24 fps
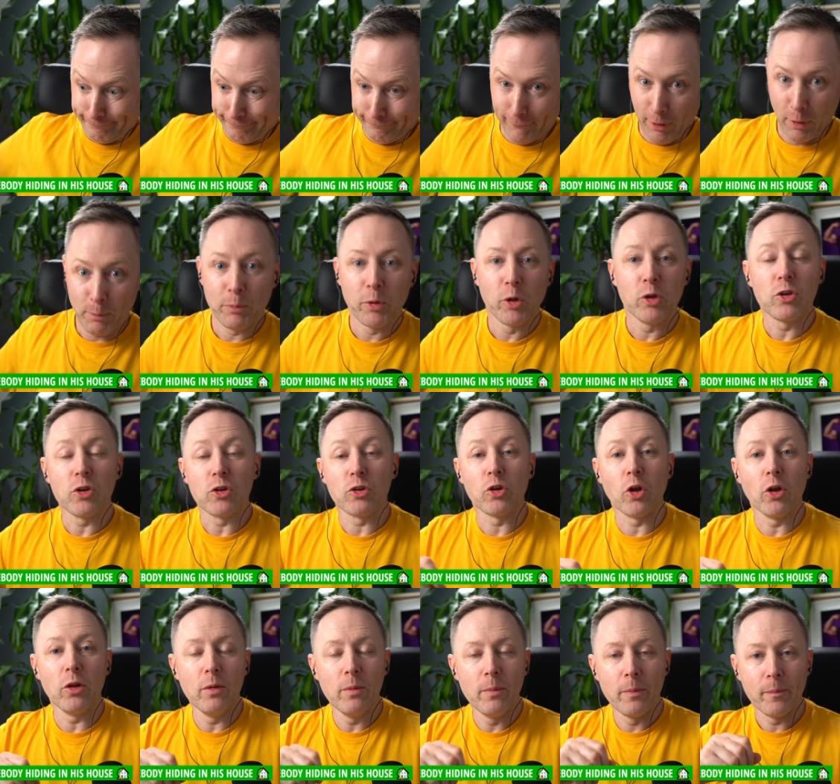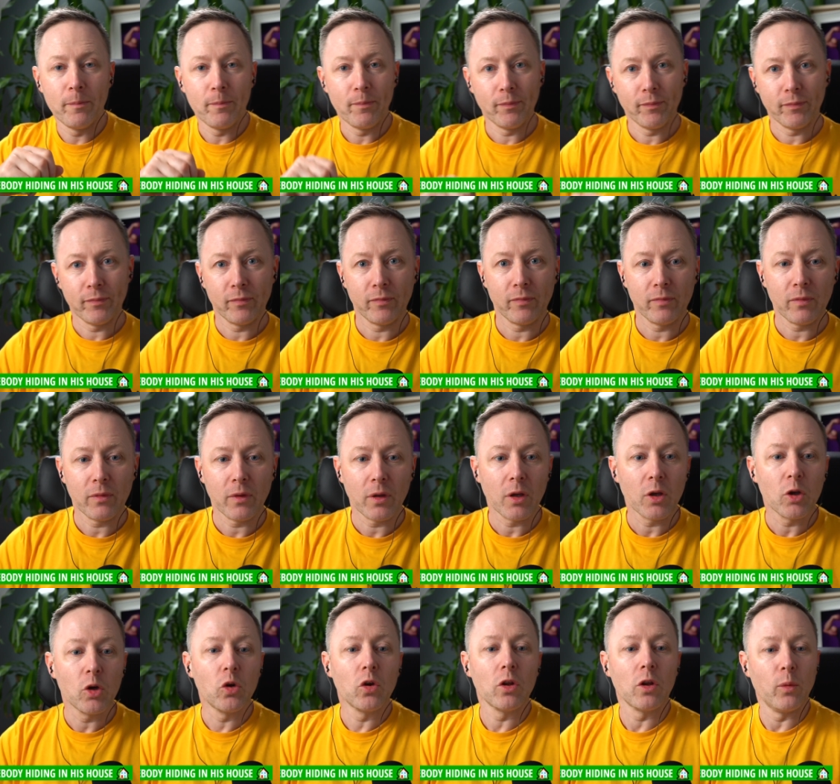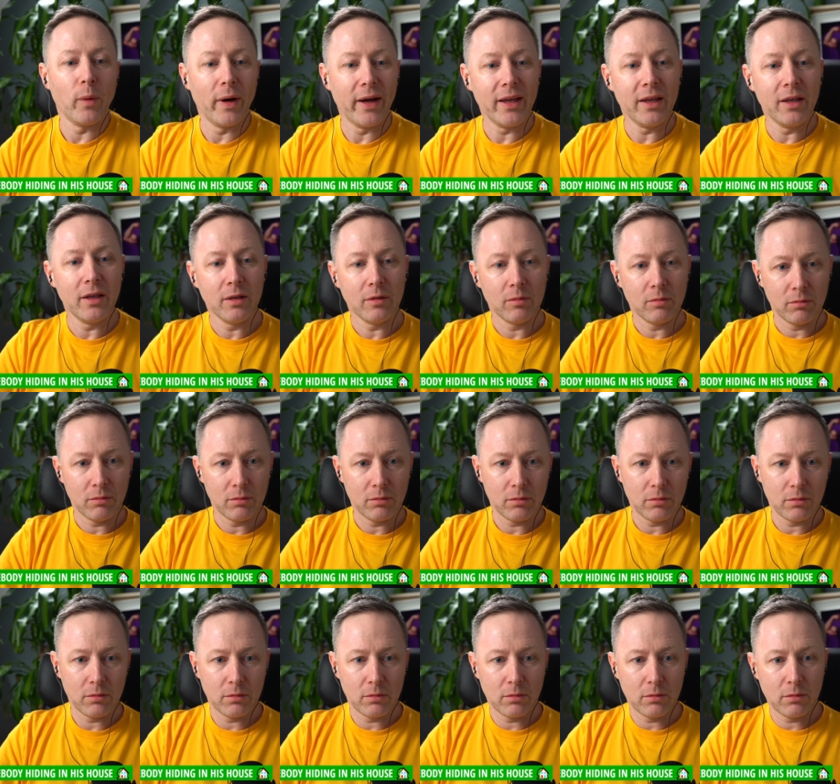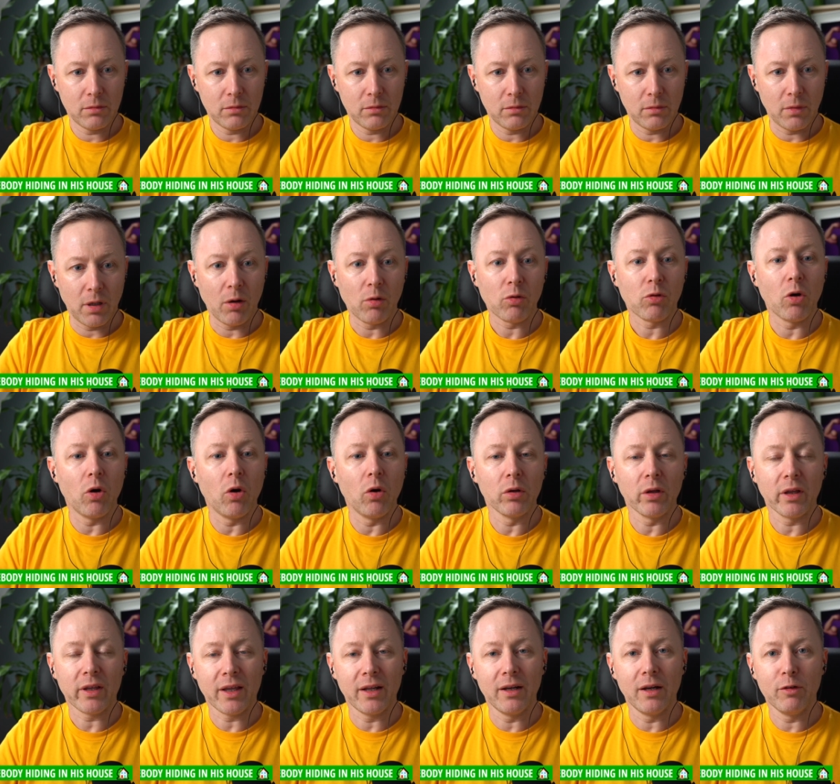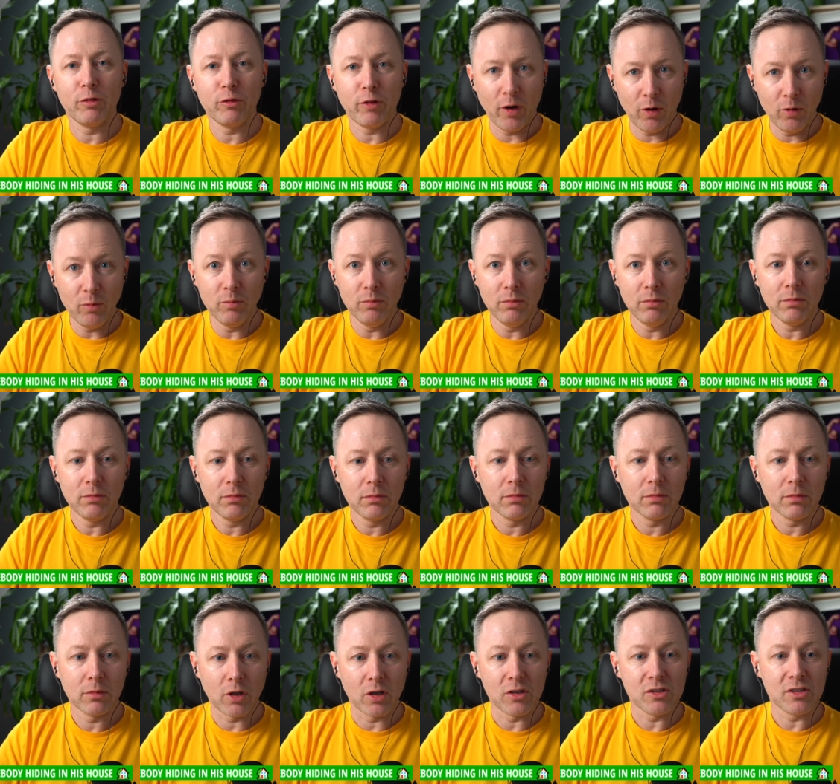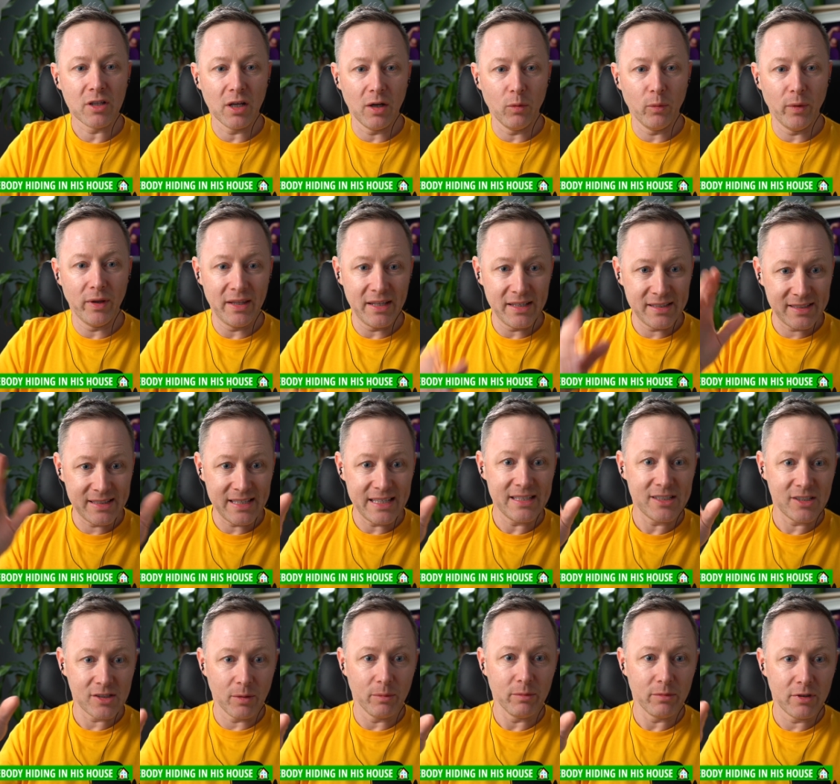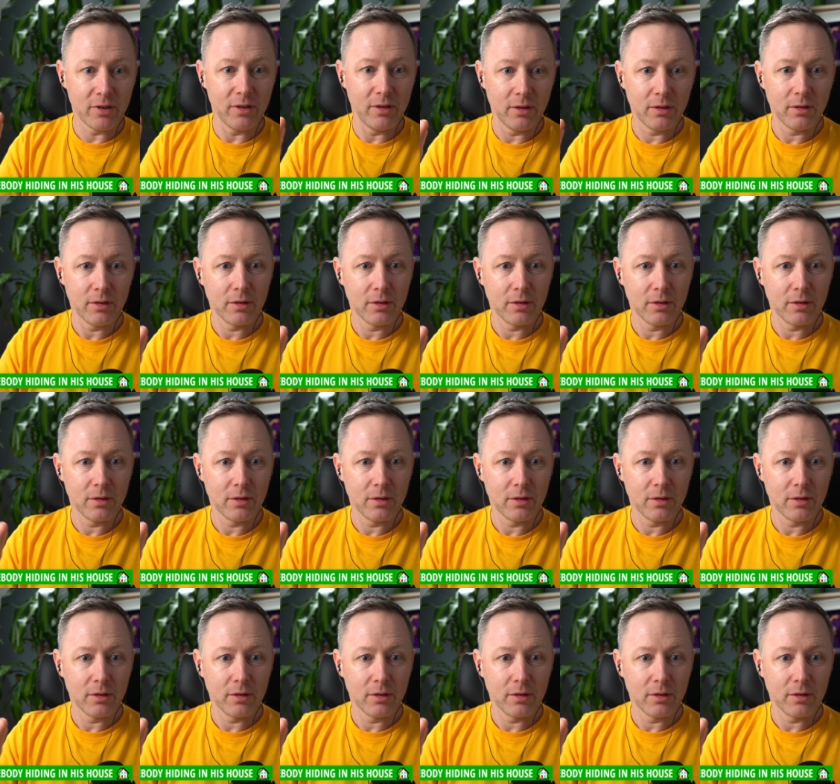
And put it down. You know the way an alcoholic in a film does that when they see something.